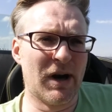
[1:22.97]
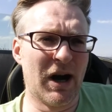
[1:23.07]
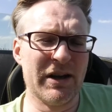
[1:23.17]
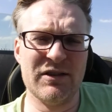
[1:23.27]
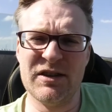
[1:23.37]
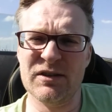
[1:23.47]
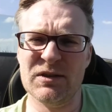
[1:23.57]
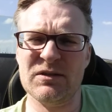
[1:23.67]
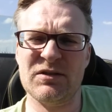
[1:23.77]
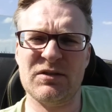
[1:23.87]

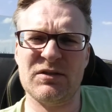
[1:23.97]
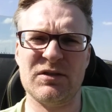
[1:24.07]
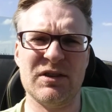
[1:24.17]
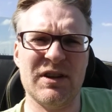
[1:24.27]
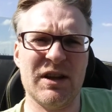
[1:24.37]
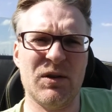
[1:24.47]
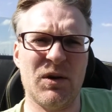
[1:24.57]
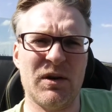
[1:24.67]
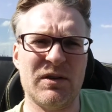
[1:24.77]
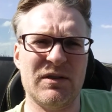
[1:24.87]
ideals that
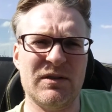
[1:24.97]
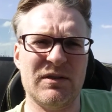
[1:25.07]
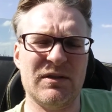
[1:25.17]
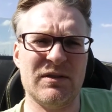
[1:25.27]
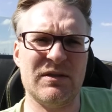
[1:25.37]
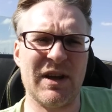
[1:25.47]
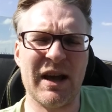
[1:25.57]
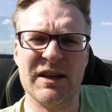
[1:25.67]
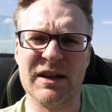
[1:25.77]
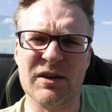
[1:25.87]
are
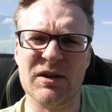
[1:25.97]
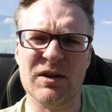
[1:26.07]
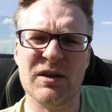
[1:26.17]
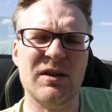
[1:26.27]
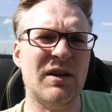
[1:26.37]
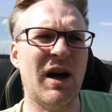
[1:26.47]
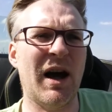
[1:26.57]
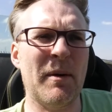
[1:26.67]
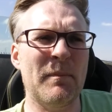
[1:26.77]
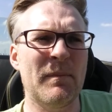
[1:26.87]
technical.
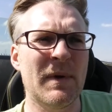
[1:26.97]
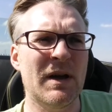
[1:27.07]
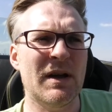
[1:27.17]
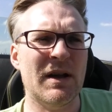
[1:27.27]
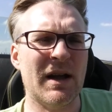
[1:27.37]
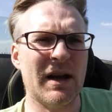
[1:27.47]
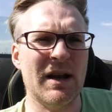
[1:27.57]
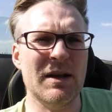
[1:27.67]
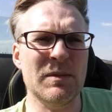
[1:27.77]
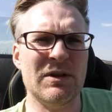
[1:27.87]
Like a
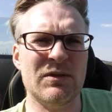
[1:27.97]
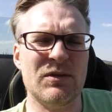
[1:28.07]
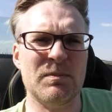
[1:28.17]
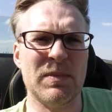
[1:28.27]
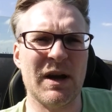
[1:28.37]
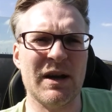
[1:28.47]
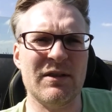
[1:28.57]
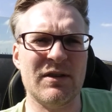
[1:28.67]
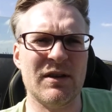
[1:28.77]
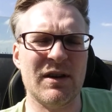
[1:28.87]
limited supply is